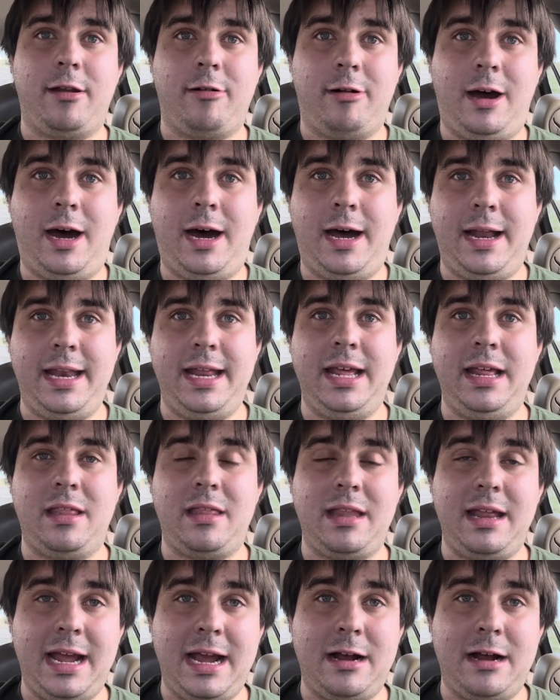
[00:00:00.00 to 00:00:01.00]
Thrawn is
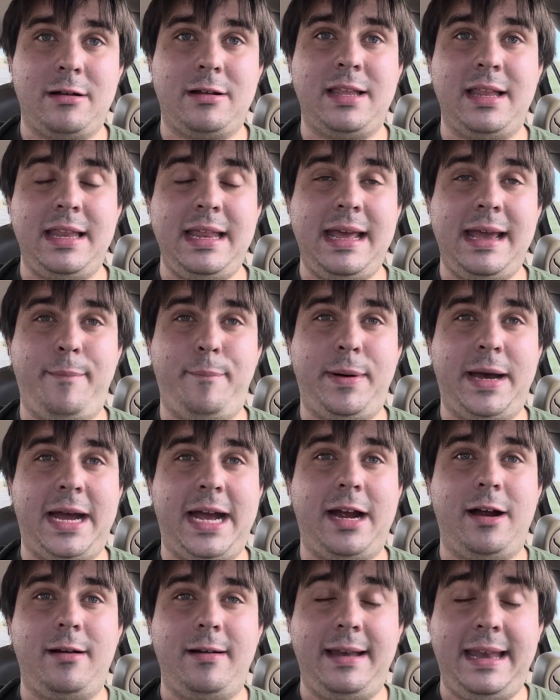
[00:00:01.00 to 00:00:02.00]
the heir to the
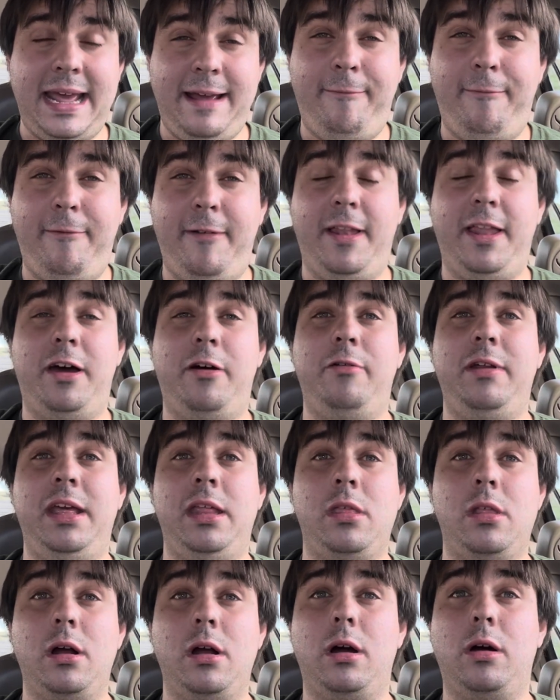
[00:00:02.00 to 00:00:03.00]
Empire in Dave Filoni's
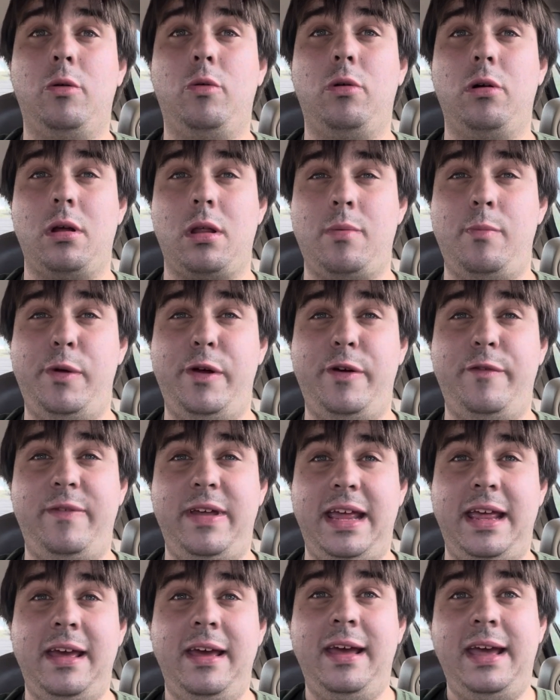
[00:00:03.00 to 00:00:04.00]
Star Wars
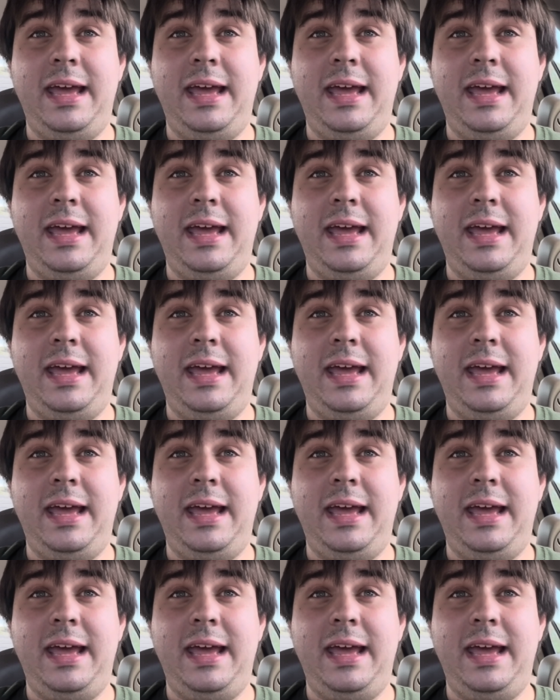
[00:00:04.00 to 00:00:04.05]
movie,